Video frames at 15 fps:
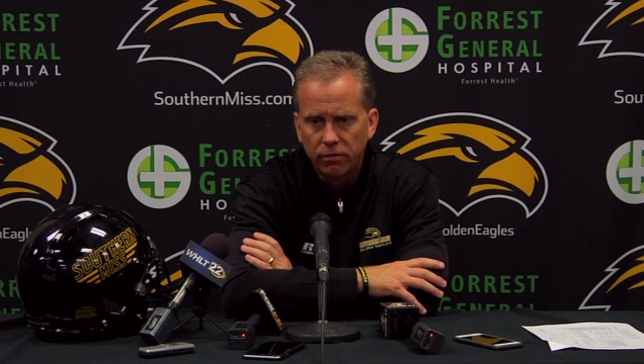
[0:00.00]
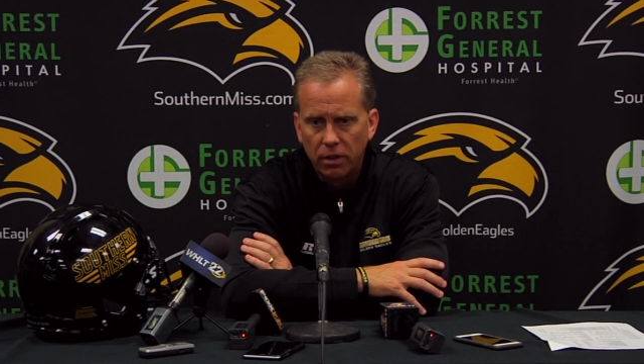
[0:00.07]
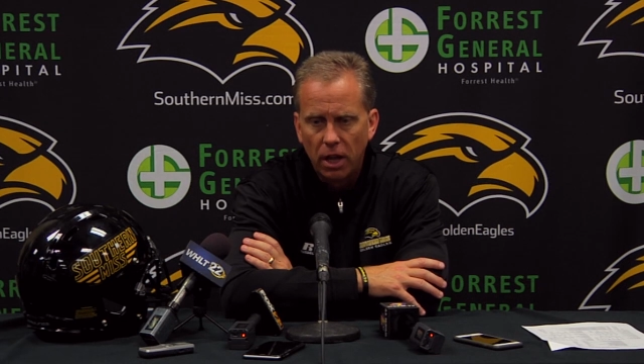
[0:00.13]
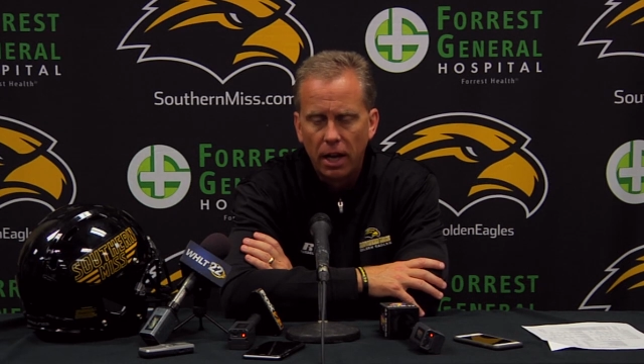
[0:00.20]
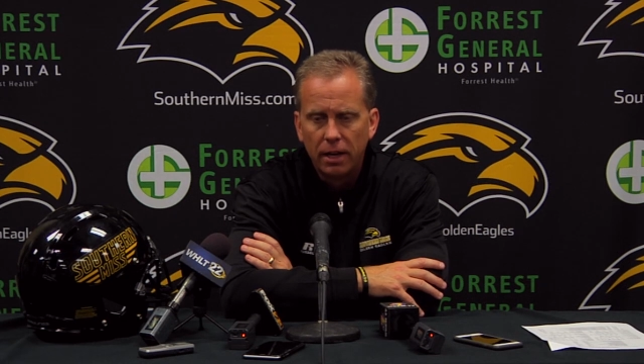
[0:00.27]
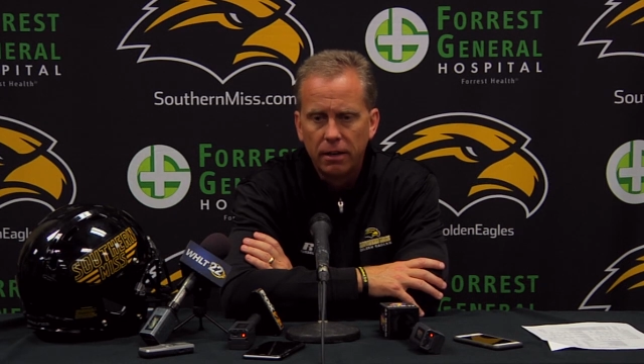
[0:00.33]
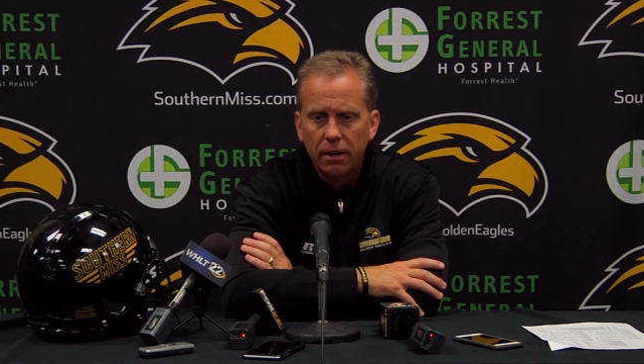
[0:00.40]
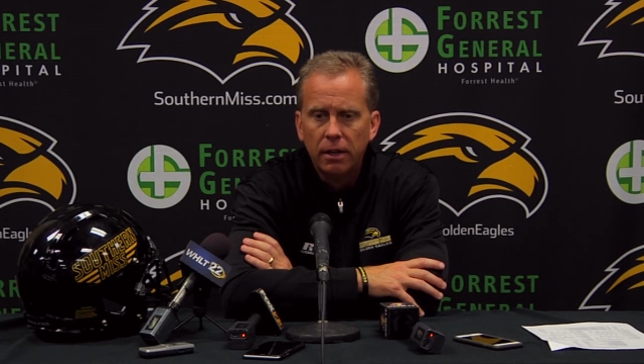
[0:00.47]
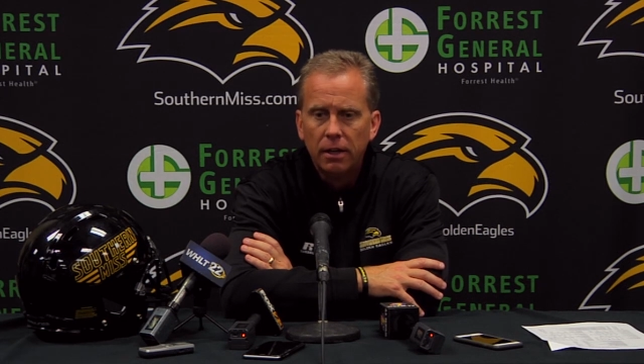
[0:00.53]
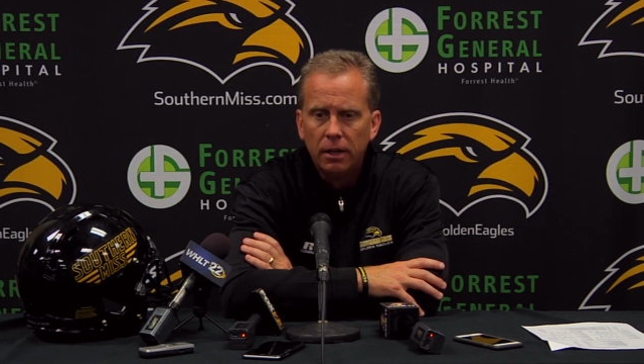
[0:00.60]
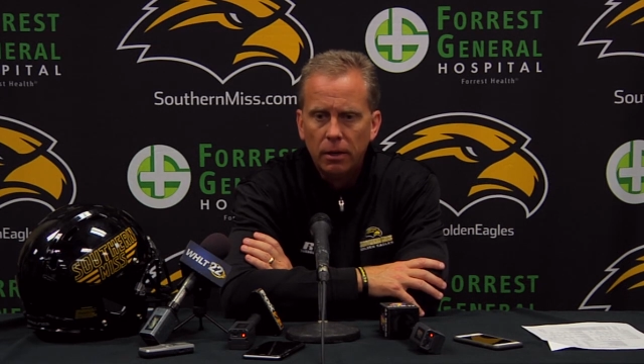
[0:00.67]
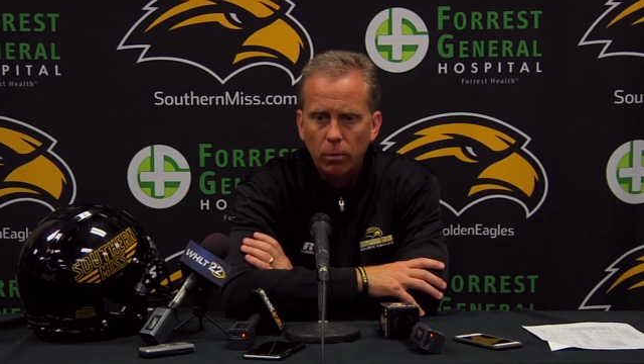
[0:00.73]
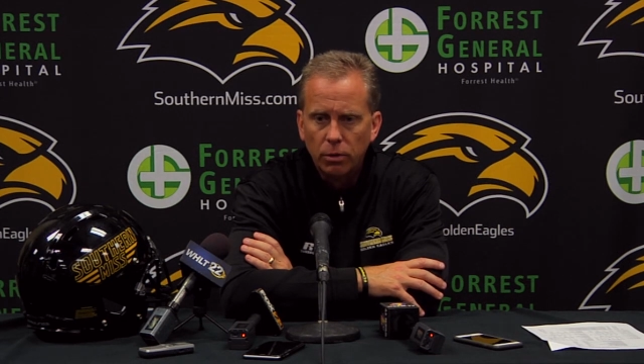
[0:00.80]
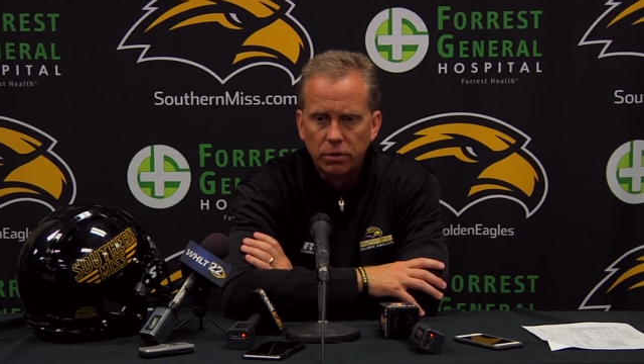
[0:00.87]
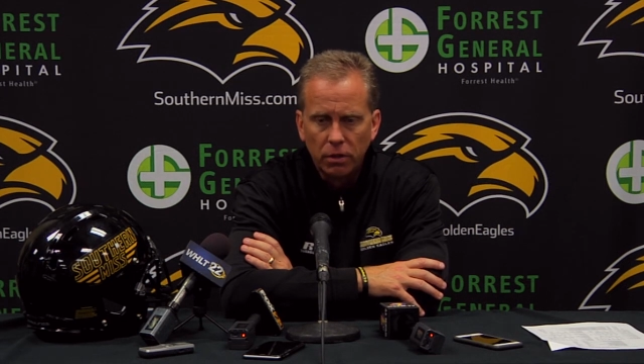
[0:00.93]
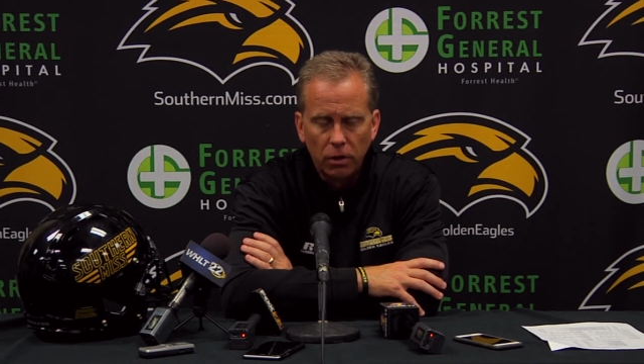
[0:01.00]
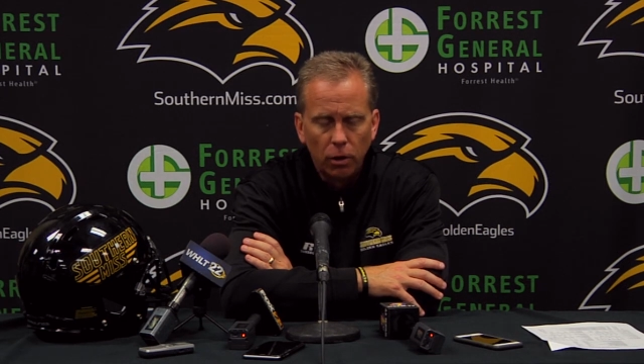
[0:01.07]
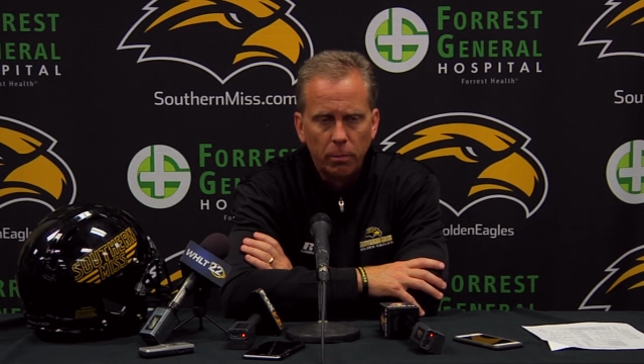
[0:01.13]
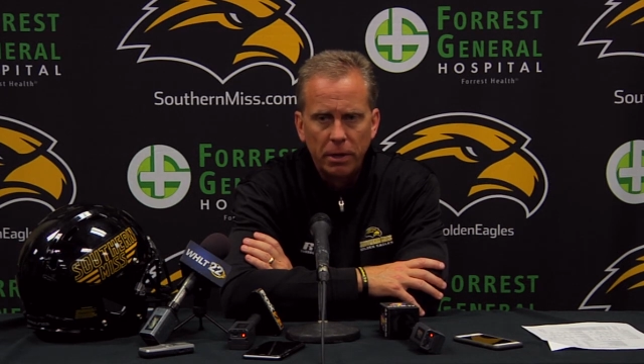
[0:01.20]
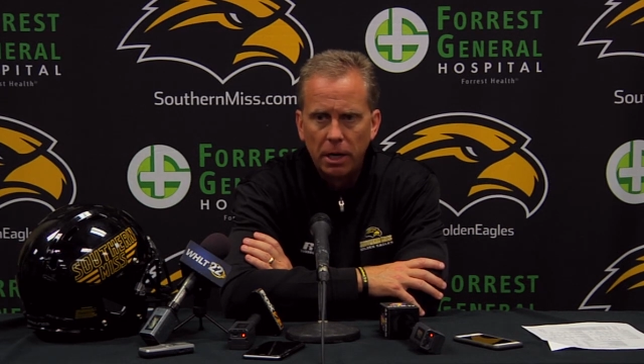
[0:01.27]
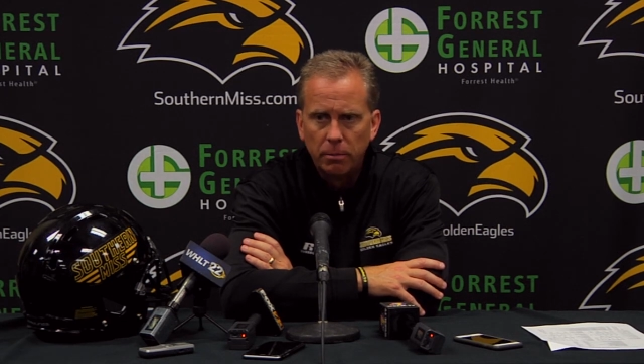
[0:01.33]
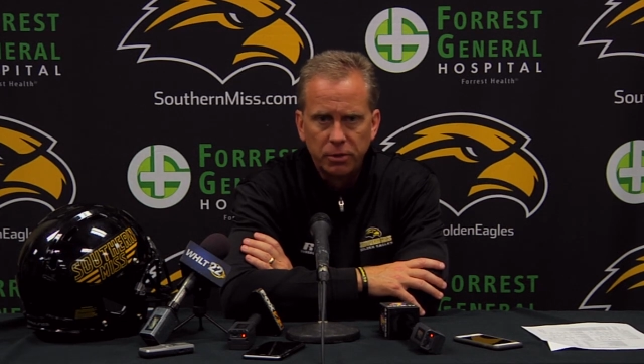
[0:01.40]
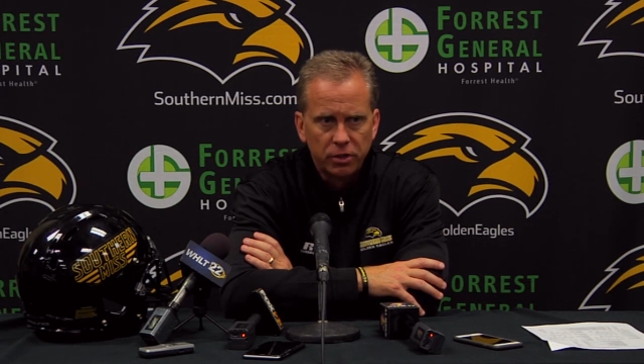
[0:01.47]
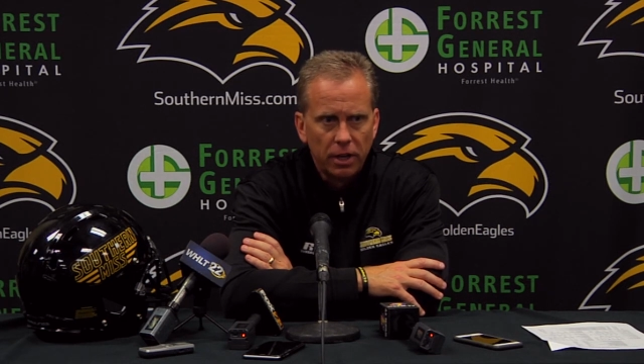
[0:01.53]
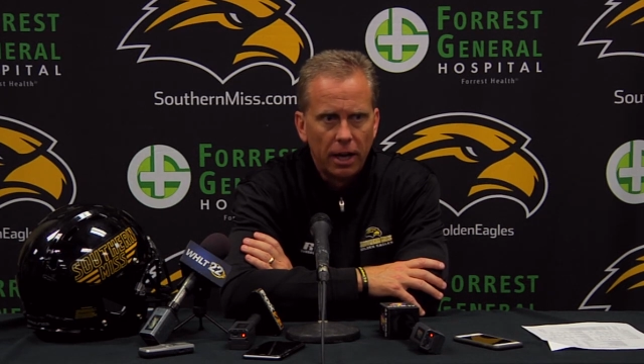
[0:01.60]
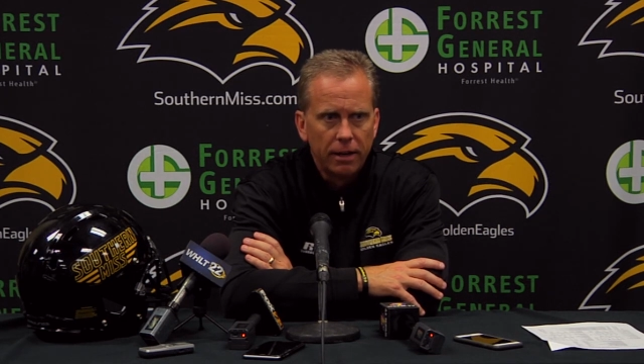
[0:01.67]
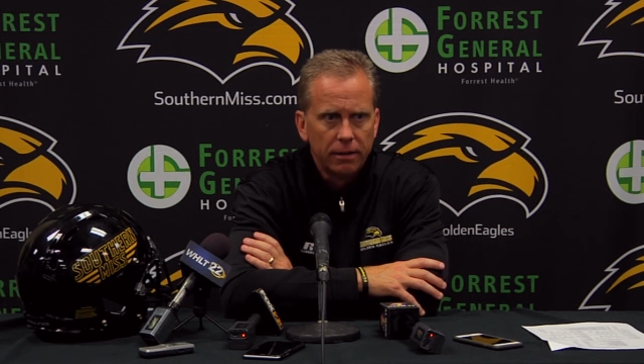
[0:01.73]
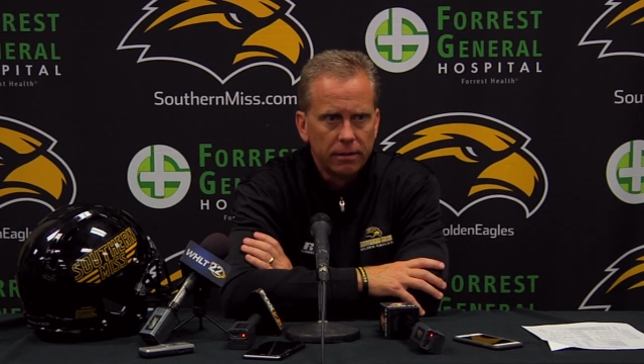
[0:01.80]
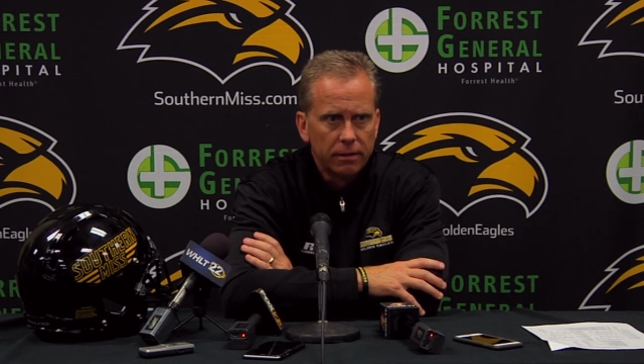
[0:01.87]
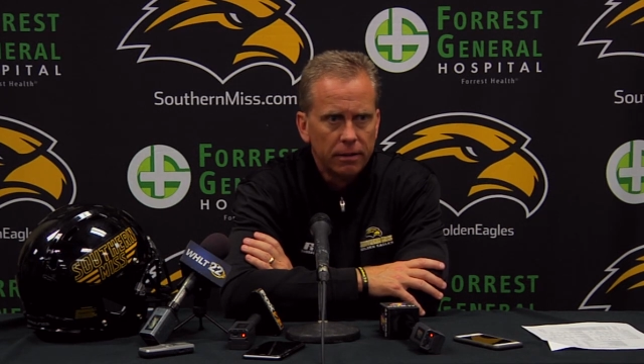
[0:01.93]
line was a little bit upset.